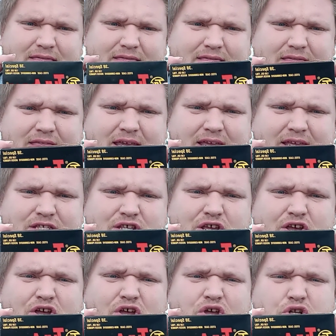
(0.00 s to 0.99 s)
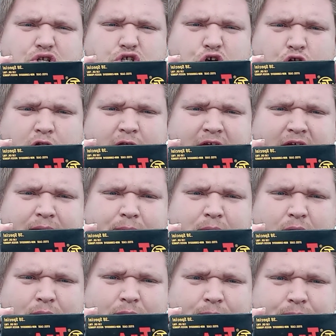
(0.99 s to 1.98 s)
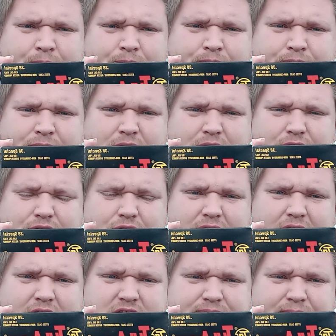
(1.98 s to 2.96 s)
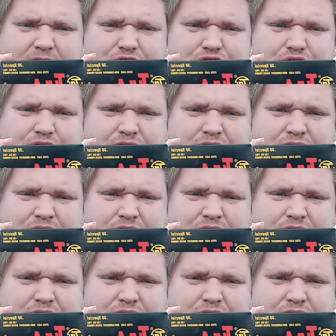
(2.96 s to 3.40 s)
these TulAmmo 38 Special,